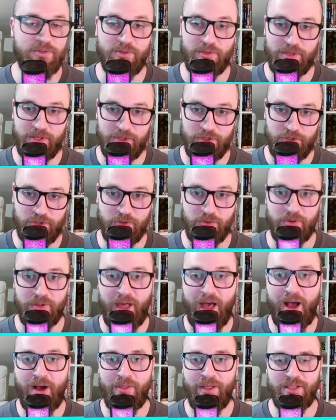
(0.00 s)
Look at Shu
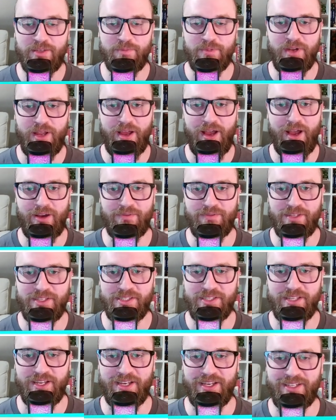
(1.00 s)
Lao that's been out this,
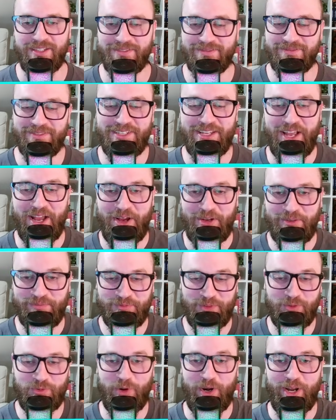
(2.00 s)

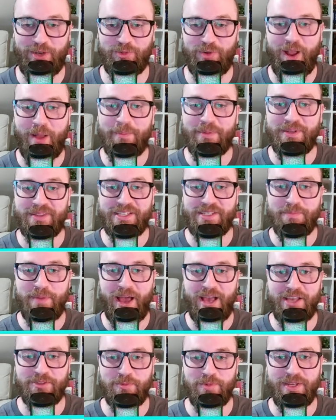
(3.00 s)
running rampant this
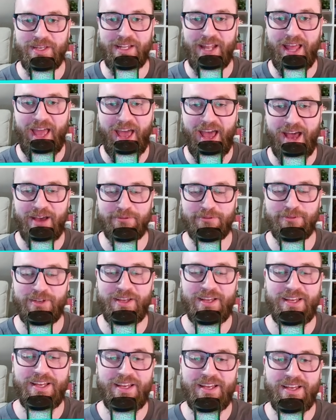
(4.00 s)
past week and a half.
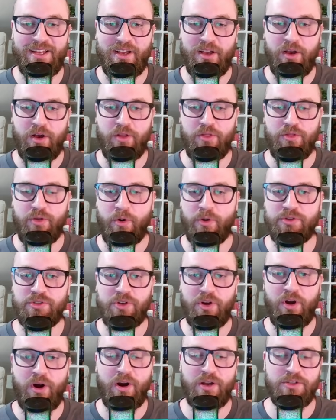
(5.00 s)
Those
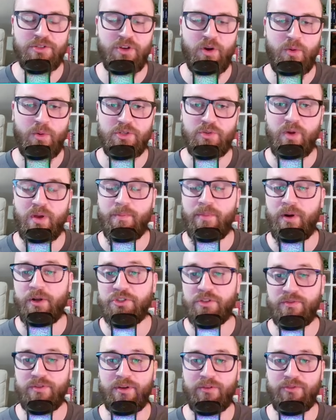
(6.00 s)
cards go into a bunch
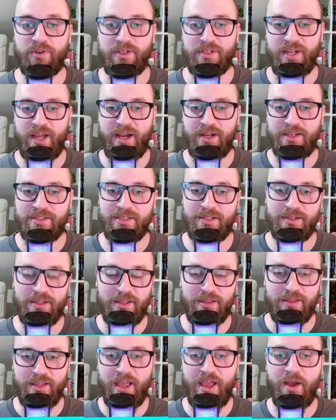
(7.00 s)
of different decks.
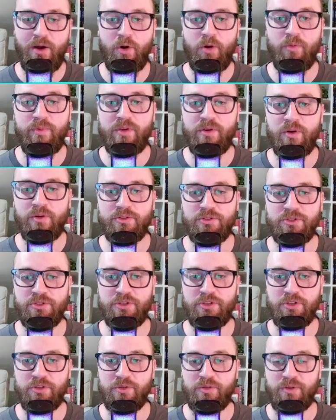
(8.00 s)
Lin Lie only goes
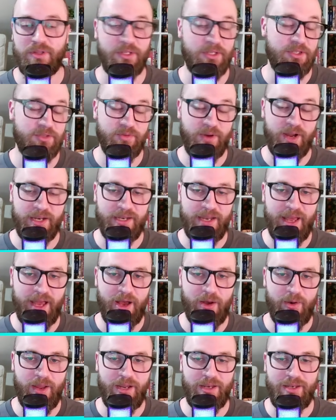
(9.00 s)
into, at least right
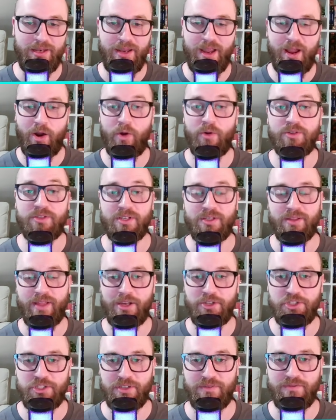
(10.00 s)
now, a narrow
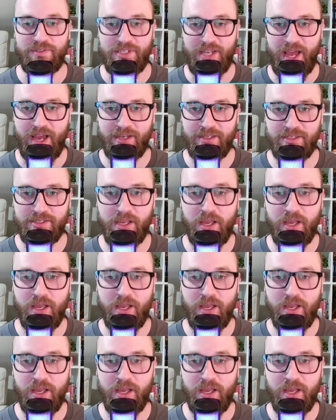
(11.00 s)
selection of decks.